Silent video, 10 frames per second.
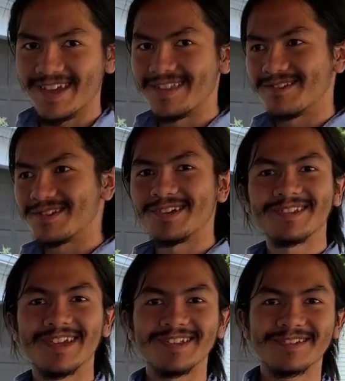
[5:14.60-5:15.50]
there's a
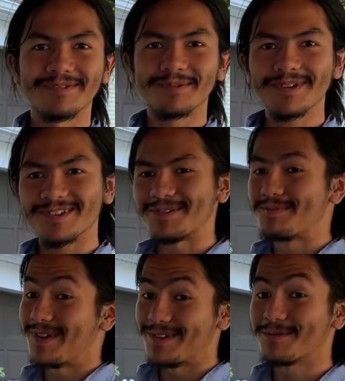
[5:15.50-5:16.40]
chance that it doesn't even work. So,
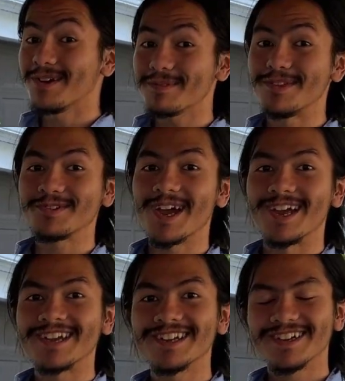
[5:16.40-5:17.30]
but you're welcome to
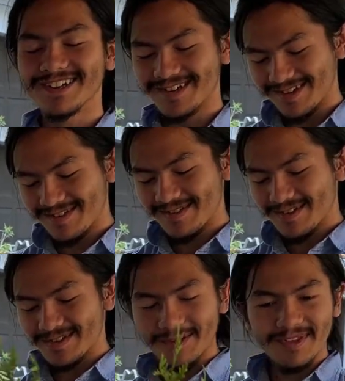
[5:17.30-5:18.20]
try.
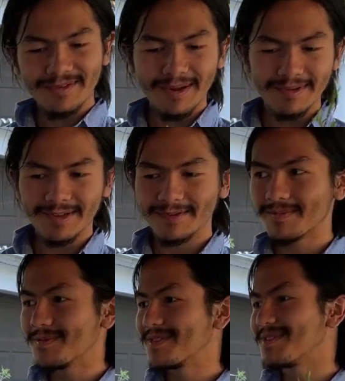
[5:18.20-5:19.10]
So that's why we
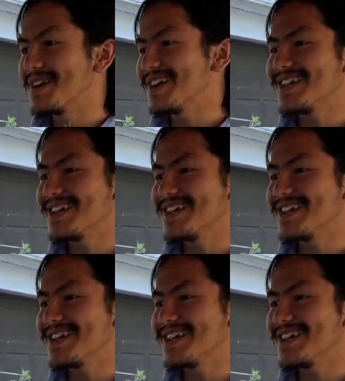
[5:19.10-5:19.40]
what?